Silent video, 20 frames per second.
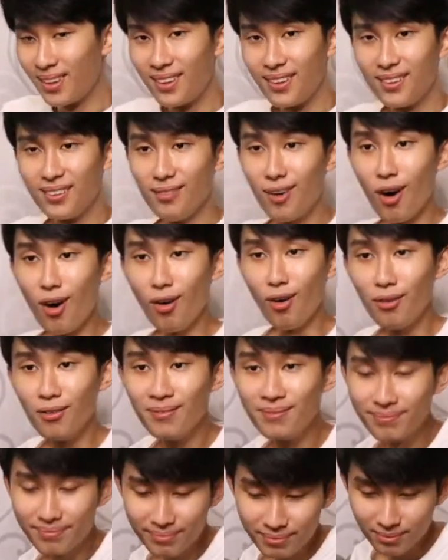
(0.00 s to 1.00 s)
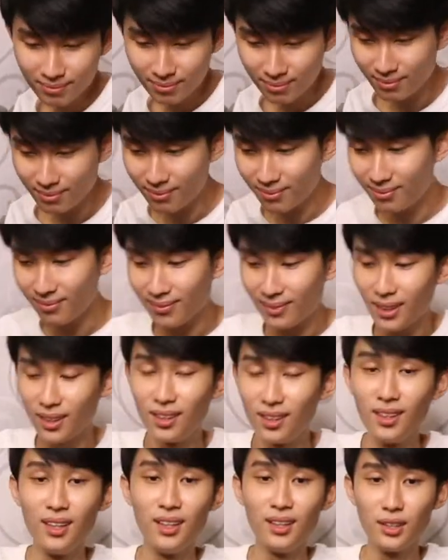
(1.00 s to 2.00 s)
No.
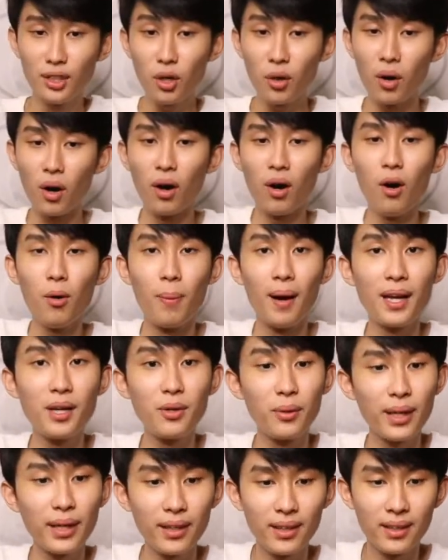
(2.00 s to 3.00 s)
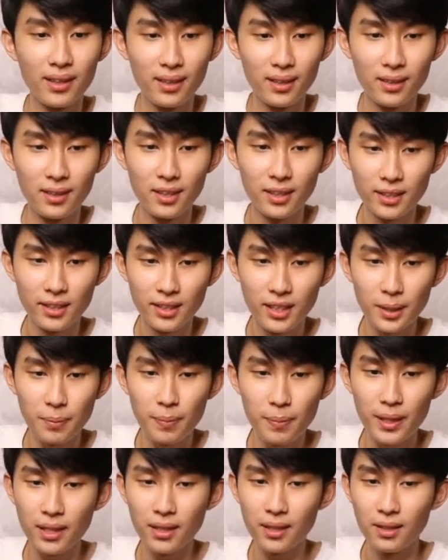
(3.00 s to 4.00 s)
No. Oh, by the way, sneak
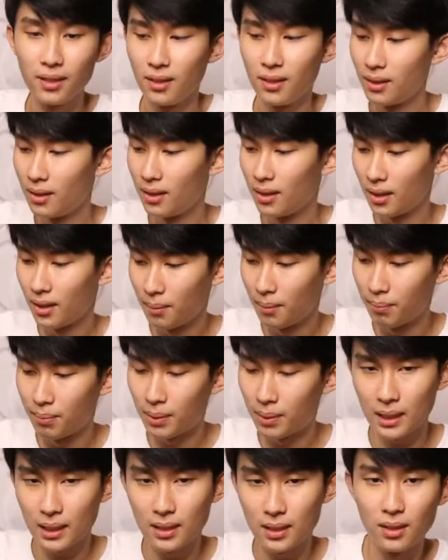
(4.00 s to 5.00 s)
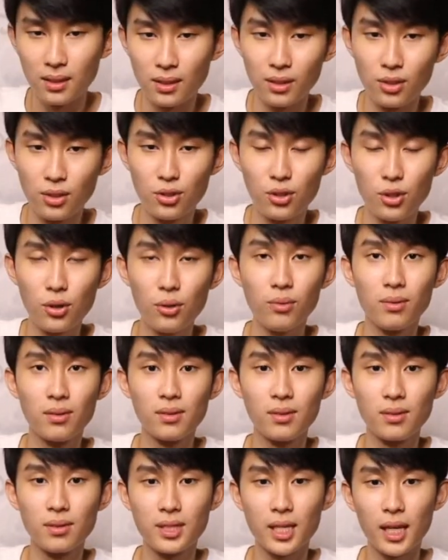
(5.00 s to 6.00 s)
peek. But don't
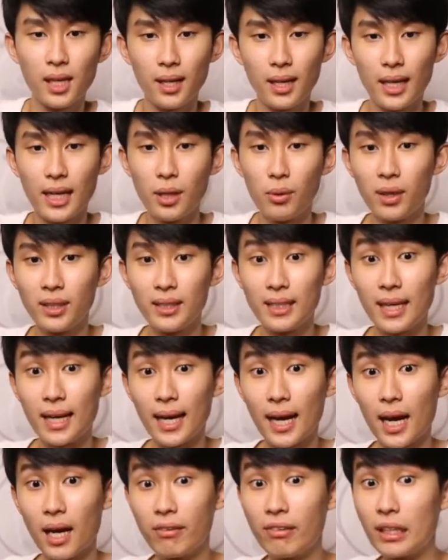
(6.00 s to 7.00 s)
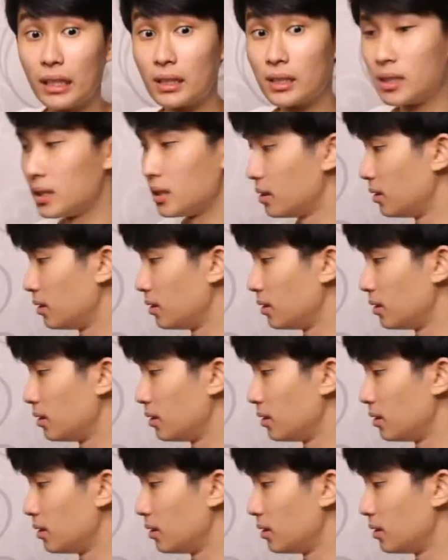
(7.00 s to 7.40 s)
tell anyone that I have it.